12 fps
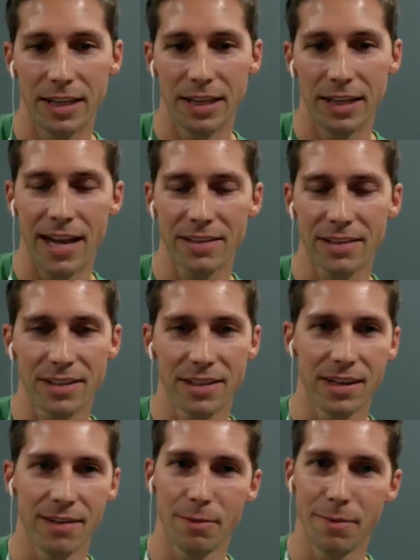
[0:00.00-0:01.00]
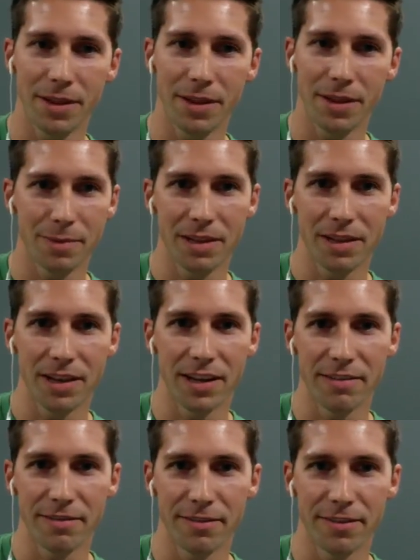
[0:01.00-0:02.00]
honestly had never been there in my
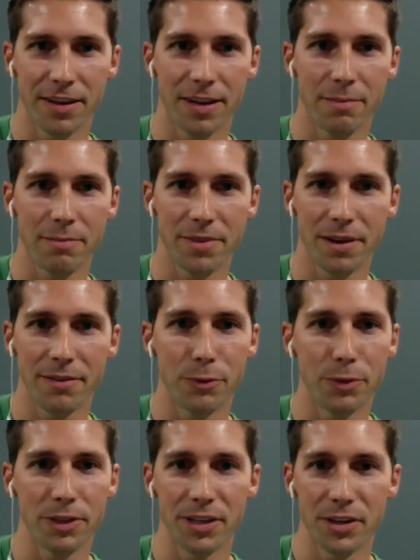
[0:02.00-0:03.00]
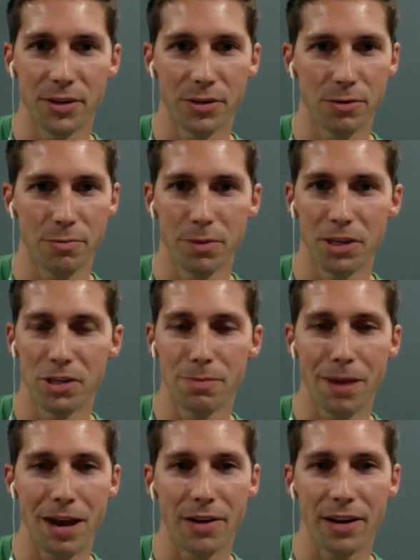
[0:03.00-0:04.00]
life. Never really knew much
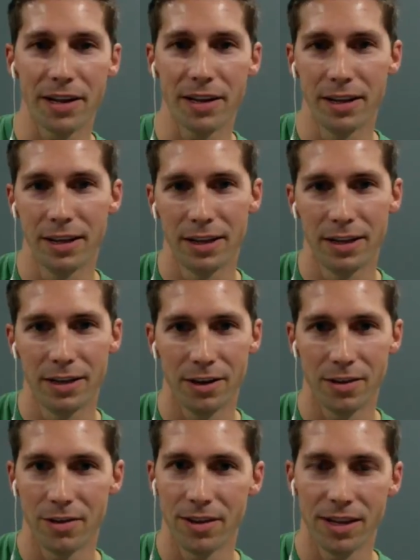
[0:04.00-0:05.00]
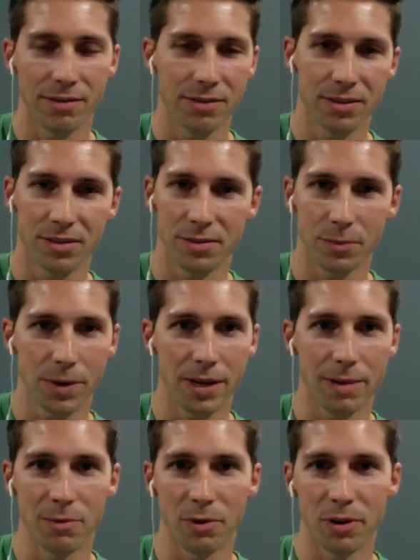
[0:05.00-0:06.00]
about it other than it was way
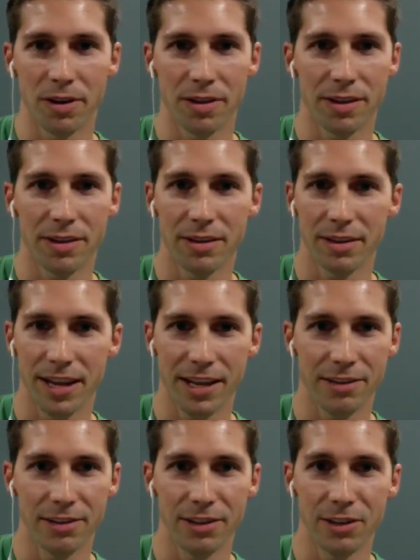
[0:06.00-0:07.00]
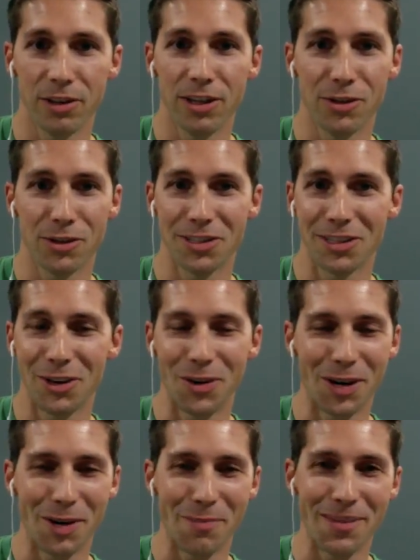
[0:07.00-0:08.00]
up north and had little interest in
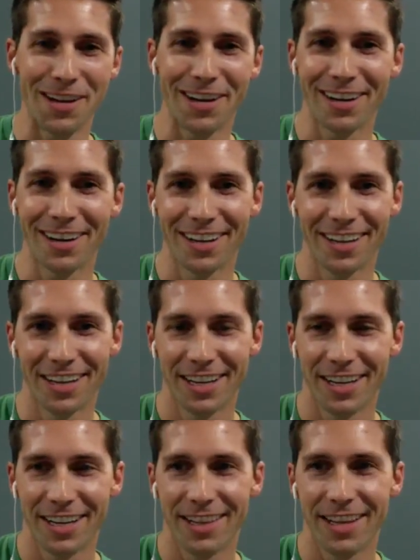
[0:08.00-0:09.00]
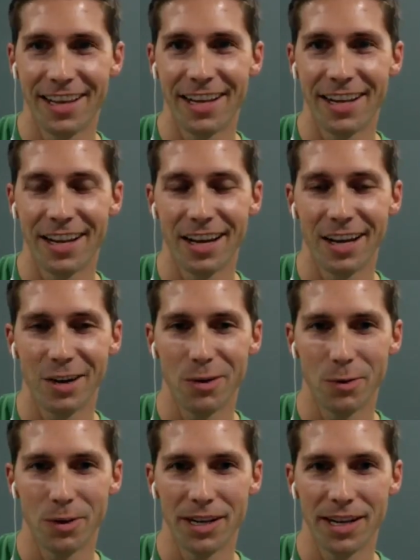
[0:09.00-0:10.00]
going up there. And then
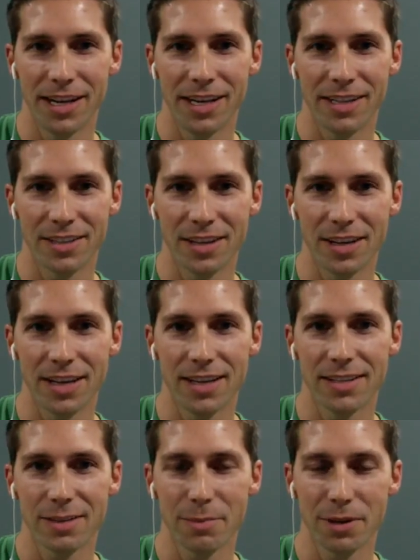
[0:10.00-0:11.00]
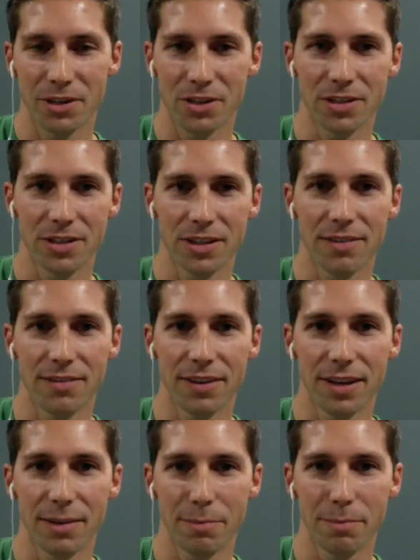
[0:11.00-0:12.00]
one day I saw some pictures
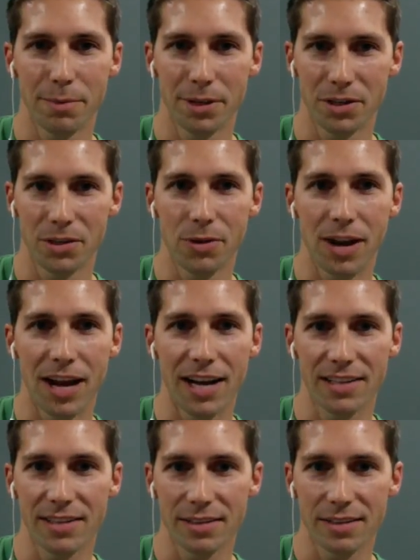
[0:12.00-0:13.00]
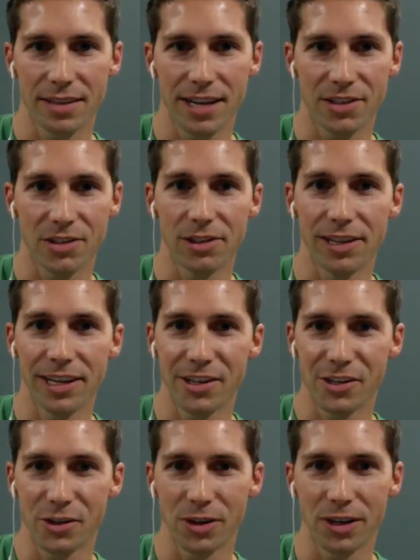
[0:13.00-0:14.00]
of Pictured Rocks National Lake
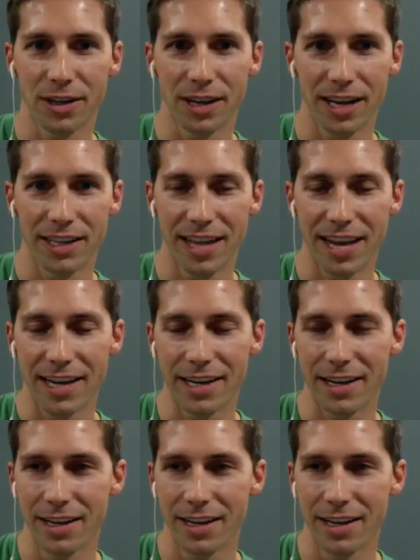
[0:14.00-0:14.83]
Shore online. And